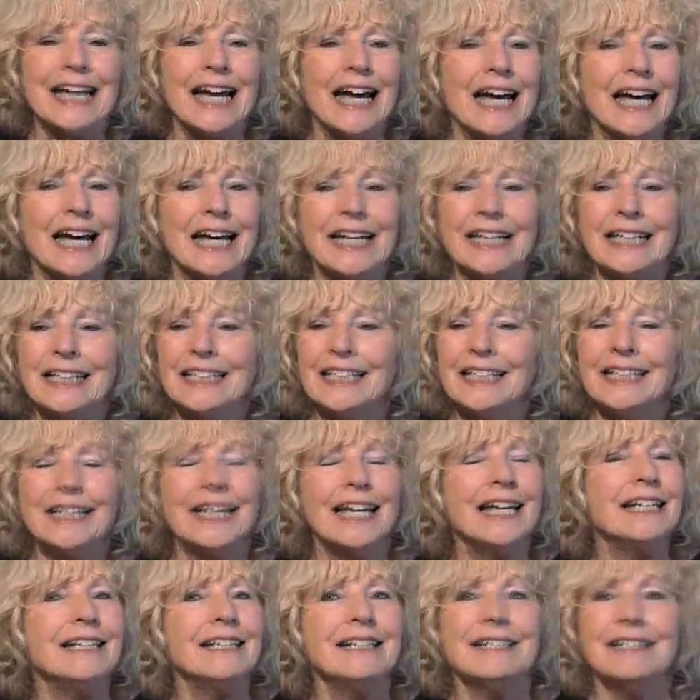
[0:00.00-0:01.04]
in
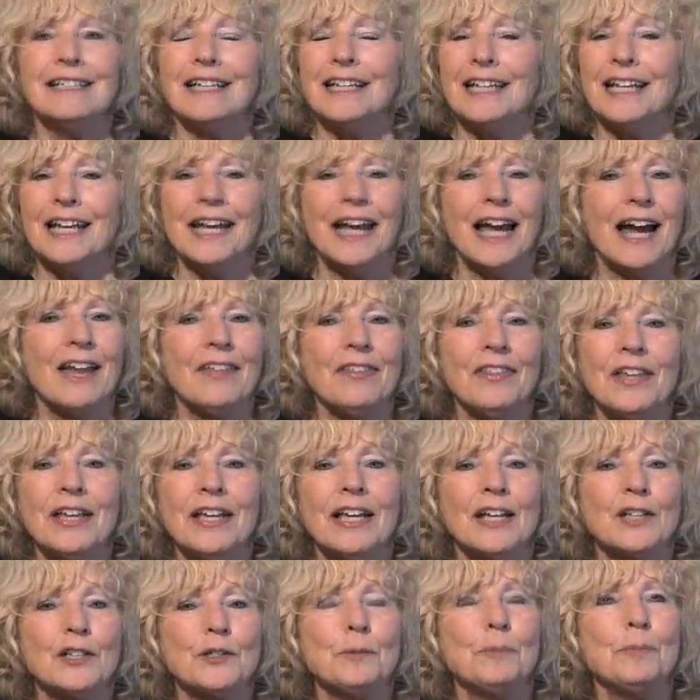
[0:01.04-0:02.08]
any city, I
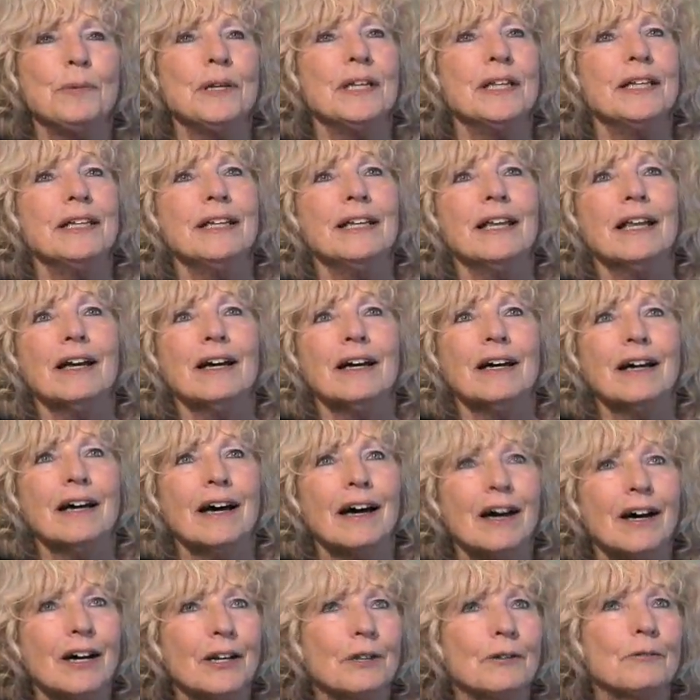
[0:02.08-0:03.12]
think, has been
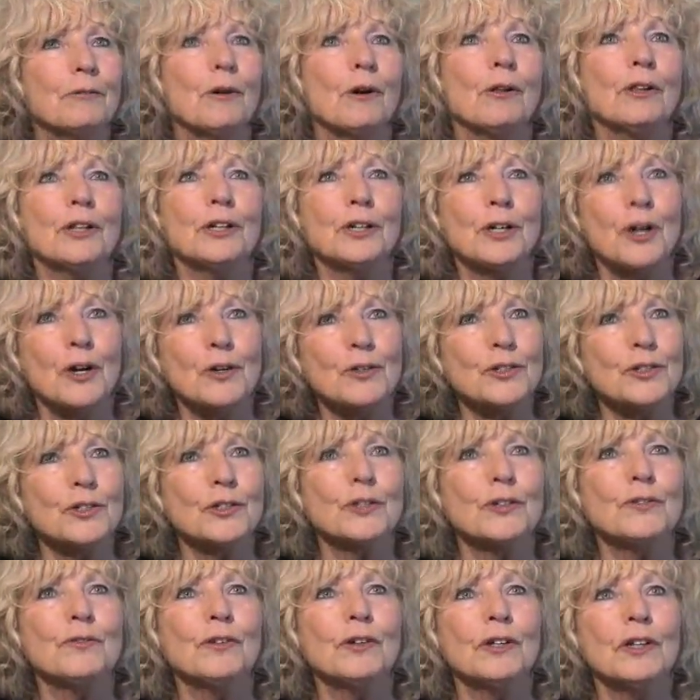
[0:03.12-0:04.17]
on a roller
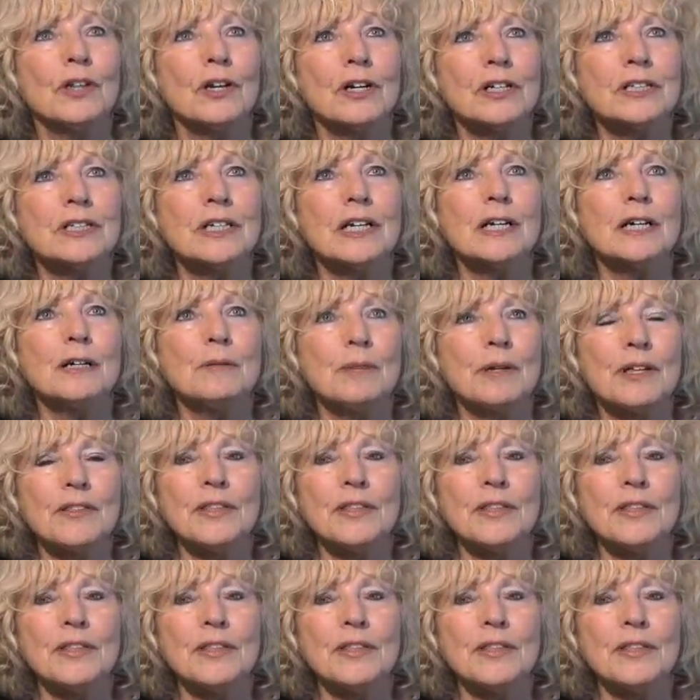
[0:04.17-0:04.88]
coaster for a long time.